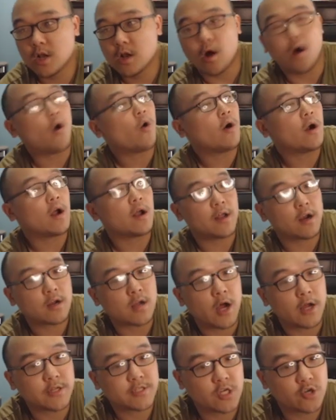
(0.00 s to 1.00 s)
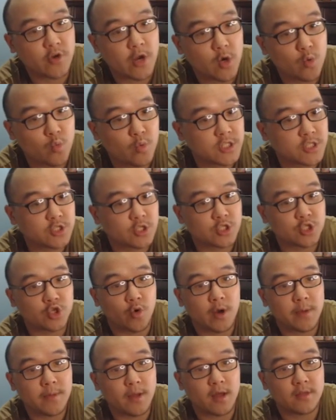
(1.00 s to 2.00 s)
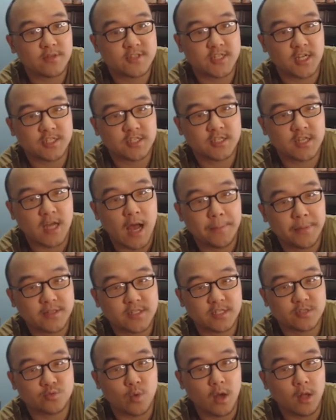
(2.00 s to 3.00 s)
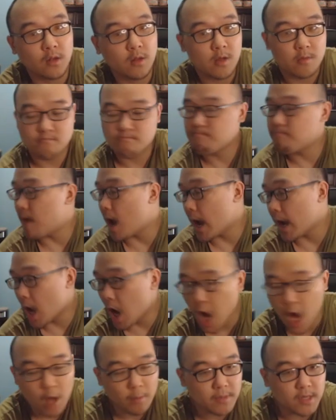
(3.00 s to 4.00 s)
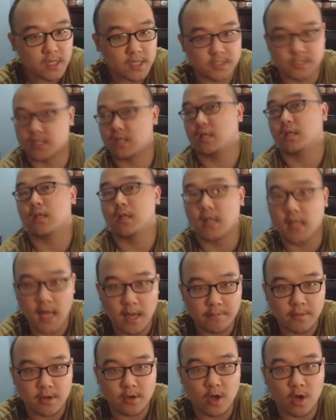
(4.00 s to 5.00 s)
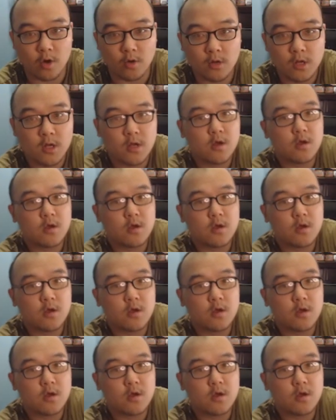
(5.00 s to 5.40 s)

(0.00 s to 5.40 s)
or another content creator wishes to join me on such topics as well, by all means, let me know.